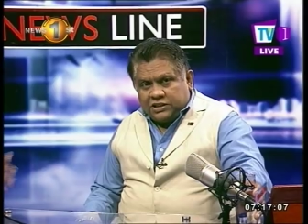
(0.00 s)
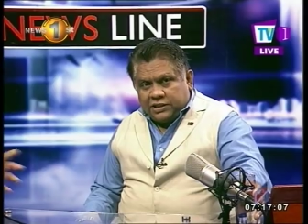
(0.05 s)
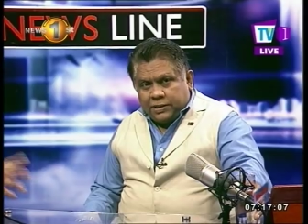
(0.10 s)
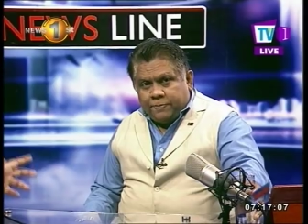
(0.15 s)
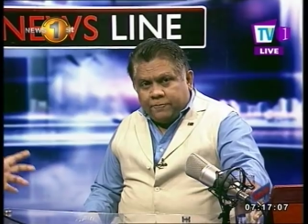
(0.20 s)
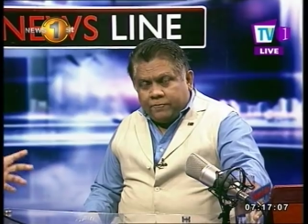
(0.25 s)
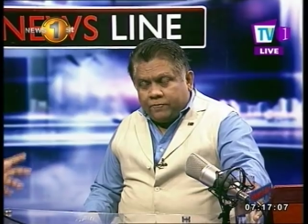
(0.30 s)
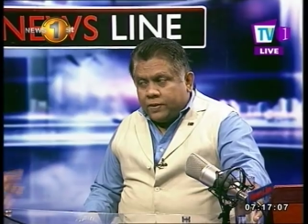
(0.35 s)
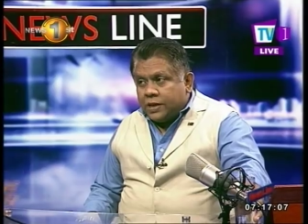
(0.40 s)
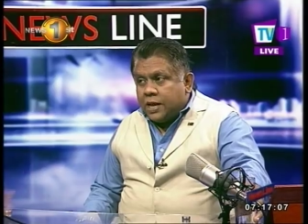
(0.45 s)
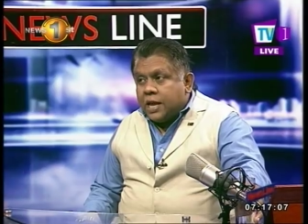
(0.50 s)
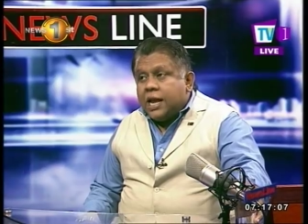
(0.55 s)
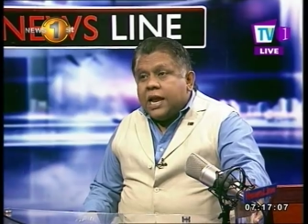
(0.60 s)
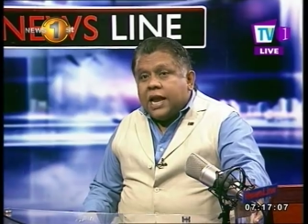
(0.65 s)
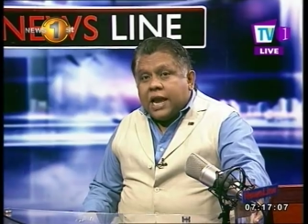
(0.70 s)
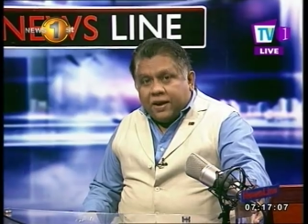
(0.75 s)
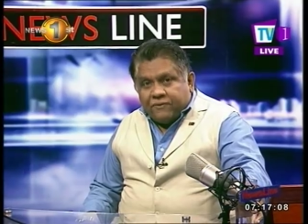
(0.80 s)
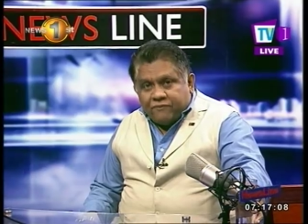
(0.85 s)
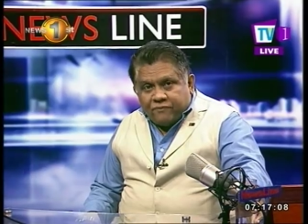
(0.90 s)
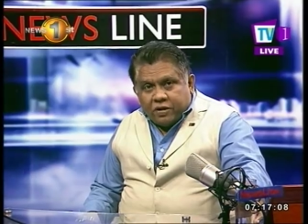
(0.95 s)
not just him,
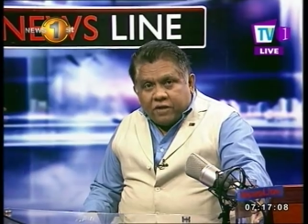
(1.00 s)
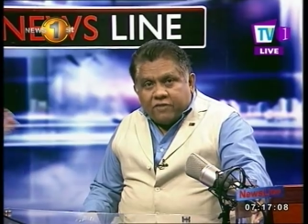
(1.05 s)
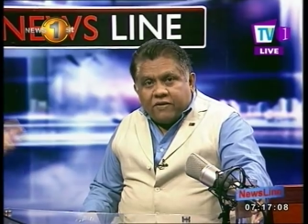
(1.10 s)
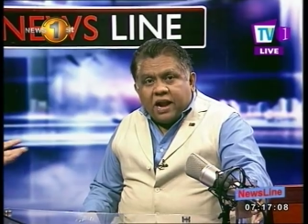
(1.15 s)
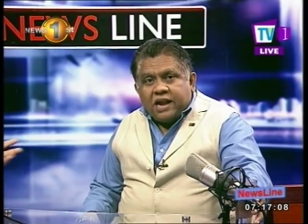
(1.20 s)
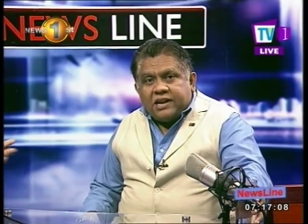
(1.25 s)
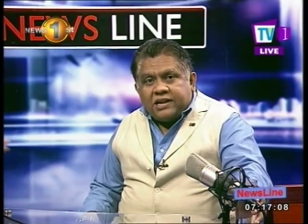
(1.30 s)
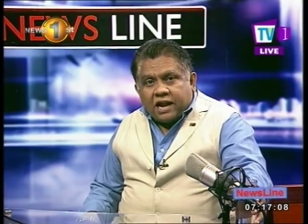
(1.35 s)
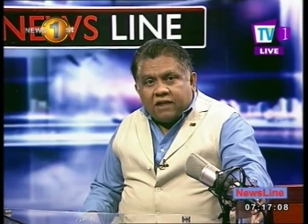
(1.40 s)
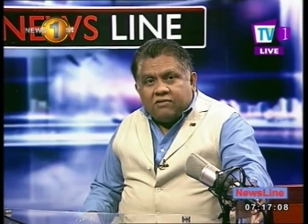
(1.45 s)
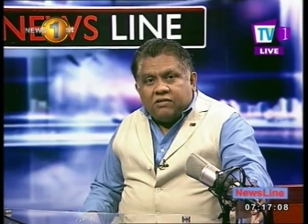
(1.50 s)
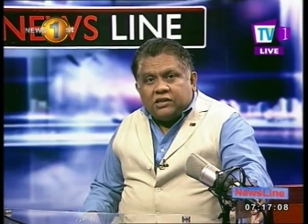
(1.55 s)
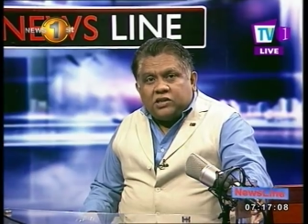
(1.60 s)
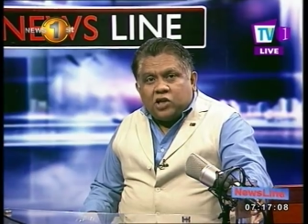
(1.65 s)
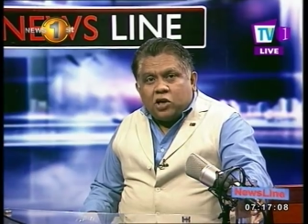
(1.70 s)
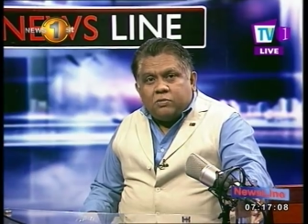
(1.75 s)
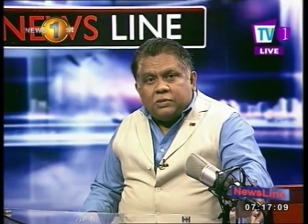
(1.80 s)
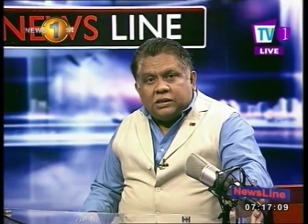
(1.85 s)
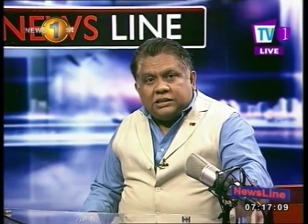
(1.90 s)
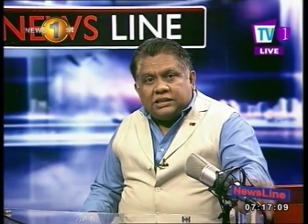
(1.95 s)
but that, everyone that, that, travels
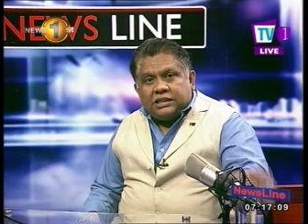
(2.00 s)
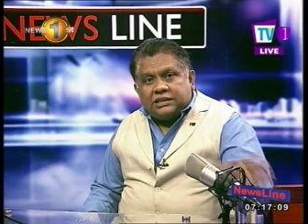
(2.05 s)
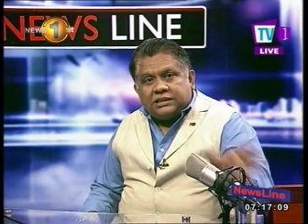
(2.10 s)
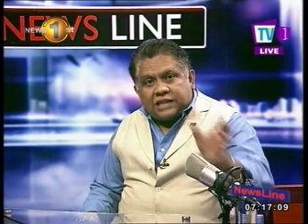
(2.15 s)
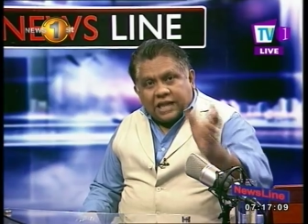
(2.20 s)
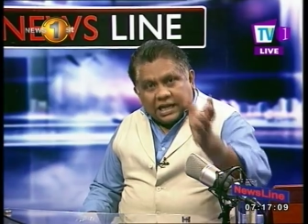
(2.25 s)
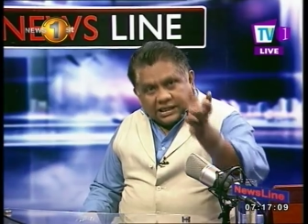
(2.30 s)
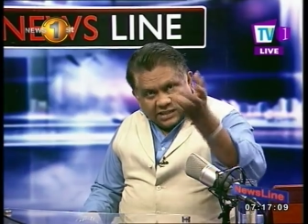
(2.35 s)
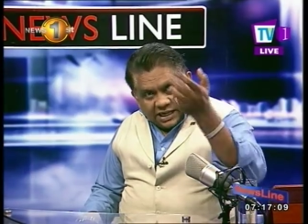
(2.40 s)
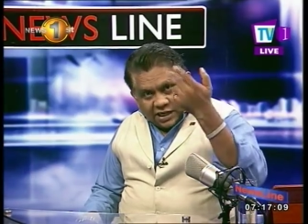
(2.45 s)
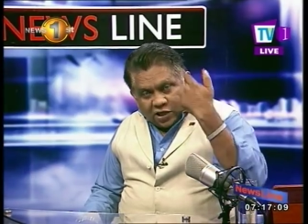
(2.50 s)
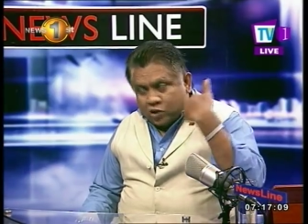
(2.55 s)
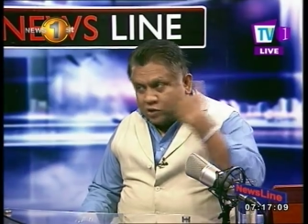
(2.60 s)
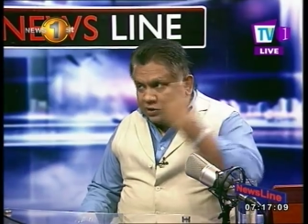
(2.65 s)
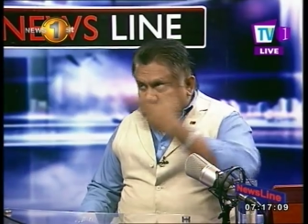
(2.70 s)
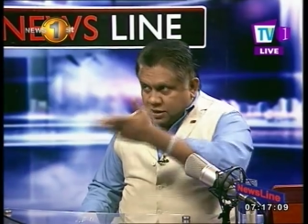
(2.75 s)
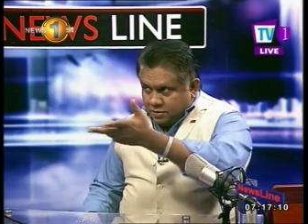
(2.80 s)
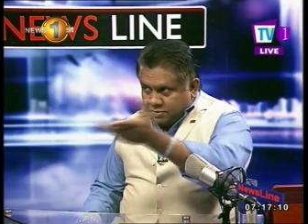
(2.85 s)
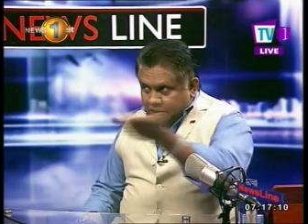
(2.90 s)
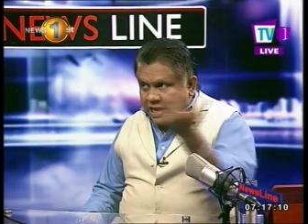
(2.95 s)
on business class at
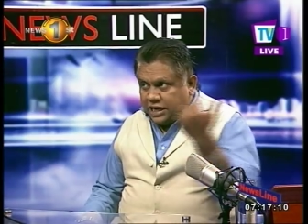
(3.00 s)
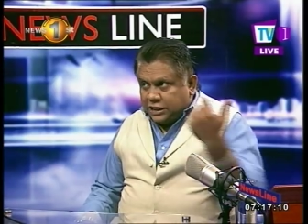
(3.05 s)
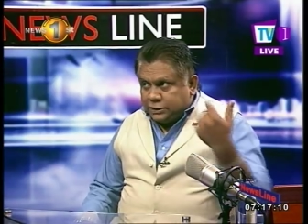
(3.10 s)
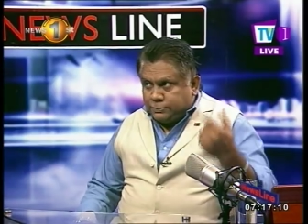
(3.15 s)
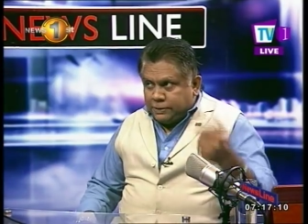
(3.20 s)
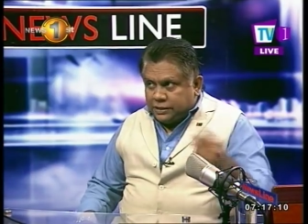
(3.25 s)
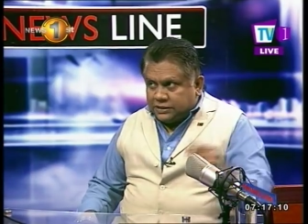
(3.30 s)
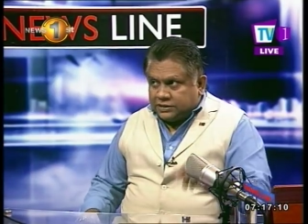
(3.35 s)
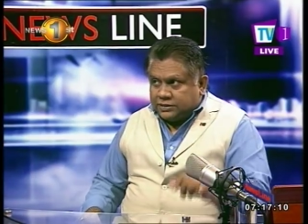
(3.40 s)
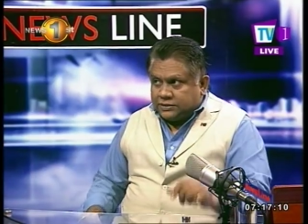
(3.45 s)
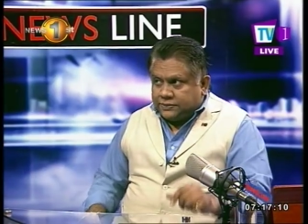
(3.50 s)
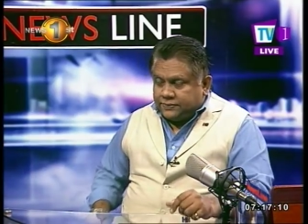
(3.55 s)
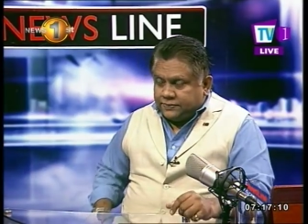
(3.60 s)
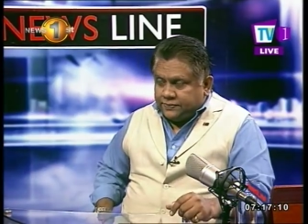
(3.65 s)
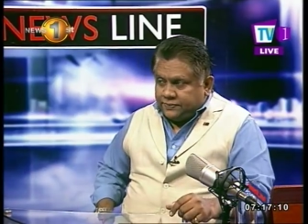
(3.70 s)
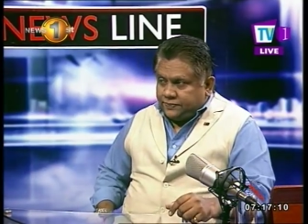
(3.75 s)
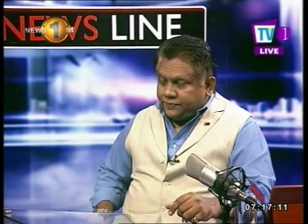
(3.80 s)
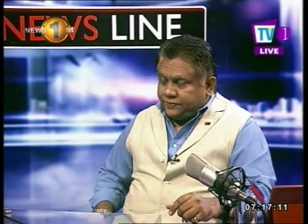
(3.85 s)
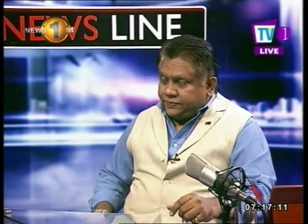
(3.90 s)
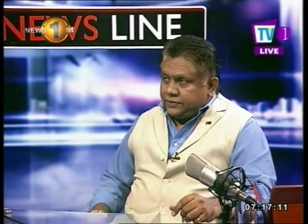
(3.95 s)
yours and my expense.
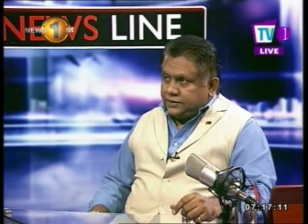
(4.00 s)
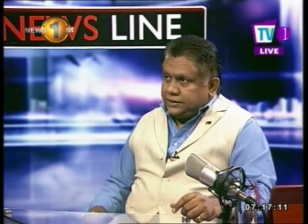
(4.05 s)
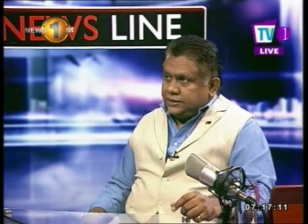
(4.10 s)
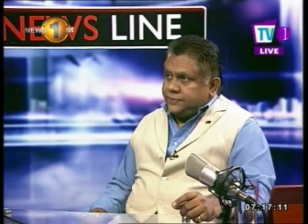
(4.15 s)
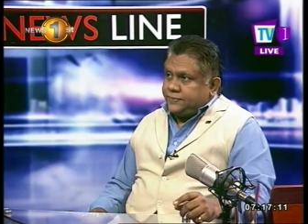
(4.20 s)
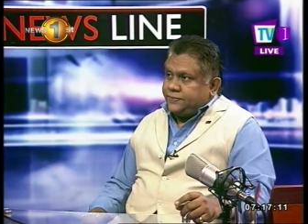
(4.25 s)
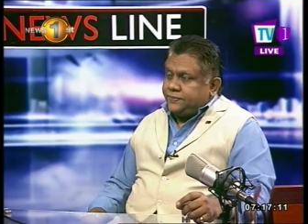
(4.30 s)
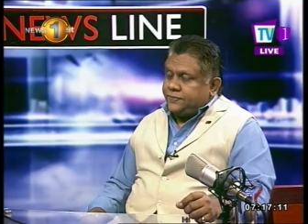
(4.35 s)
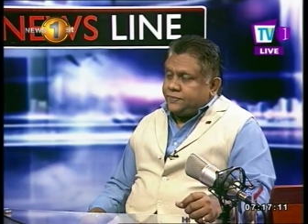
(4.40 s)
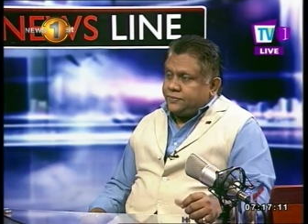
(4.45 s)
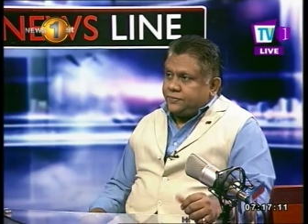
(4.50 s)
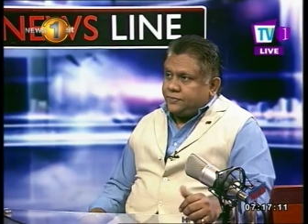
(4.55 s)
Exactly, and